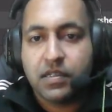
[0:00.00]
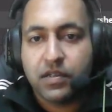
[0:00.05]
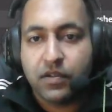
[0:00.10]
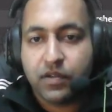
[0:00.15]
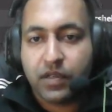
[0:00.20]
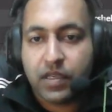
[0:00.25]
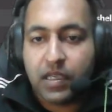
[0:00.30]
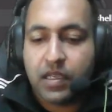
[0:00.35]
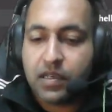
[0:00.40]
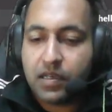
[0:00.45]

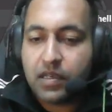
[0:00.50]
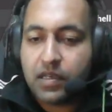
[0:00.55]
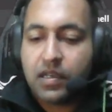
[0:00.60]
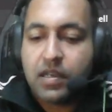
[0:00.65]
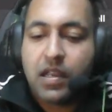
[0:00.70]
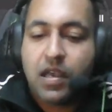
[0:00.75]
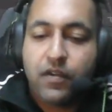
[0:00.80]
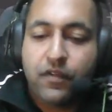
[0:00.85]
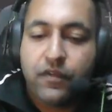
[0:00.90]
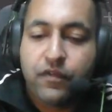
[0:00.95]
Okay,
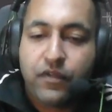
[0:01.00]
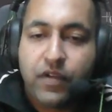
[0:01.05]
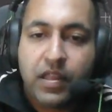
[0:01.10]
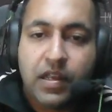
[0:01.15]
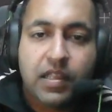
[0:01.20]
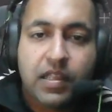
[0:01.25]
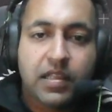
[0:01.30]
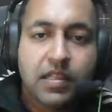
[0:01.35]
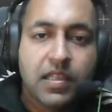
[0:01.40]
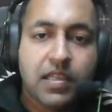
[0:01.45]
now if I
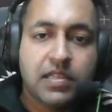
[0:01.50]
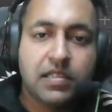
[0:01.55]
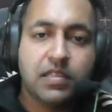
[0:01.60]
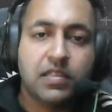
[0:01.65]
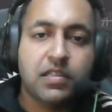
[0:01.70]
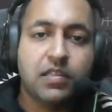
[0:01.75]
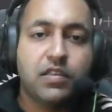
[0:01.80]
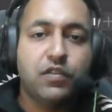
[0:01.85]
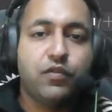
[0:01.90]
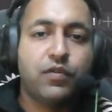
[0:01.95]
run
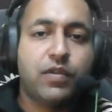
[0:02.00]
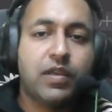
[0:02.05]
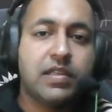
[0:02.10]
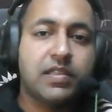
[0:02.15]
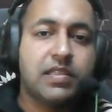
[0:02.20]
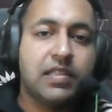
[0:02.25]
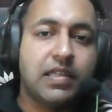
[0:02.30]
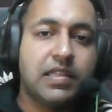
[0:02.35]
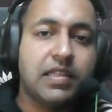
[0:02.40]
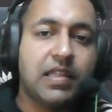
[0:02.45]
this, you
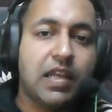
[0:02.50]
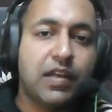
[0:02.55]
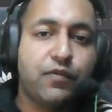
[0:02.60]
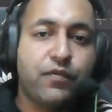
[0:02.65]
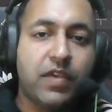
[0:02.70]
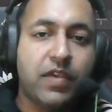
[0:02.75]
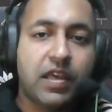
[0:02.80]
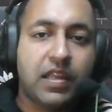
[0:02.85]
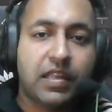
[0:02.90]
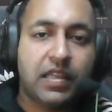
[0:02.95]
can see
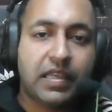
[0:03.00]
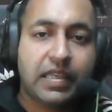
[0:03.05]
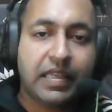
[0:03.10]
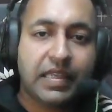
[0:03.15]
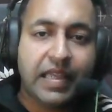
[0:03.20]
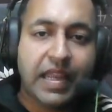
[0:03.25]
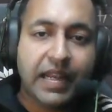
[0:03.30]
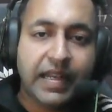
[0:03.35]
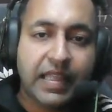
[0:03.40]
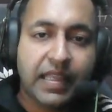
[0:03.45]
that we are
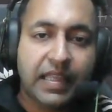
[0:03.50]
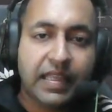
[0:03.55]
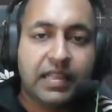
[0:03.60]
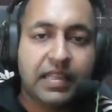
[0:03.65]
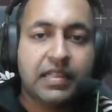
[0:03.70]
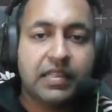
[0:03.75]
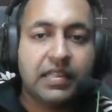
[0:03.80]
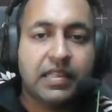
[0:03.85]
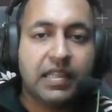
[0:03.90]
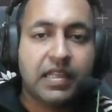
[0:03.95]
getting
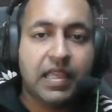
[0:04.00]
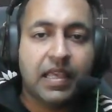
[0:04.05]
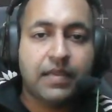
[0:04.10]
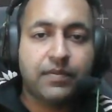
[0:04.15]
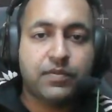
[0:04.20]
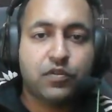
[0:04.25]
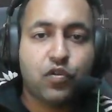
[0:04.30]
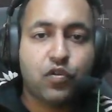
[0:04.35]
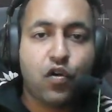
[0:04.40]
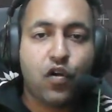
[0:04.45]
the
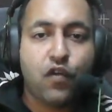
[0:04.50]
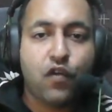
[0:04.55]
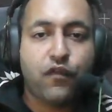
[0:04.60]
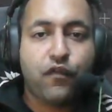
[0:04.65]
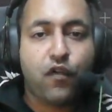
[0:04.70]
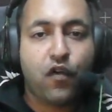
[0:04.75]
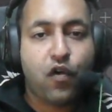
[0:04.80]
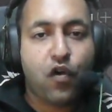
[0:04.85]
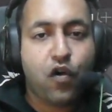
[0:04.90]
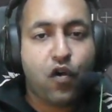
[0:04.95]
names
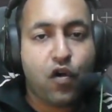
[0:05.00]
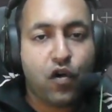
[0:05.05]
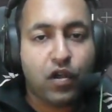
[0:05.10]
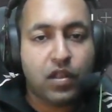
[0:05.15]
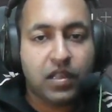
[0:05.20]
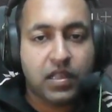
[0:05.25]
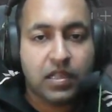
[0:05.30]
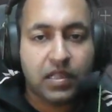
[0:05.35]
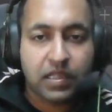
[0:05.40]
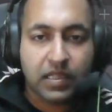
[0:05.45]
of
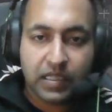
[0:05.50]
all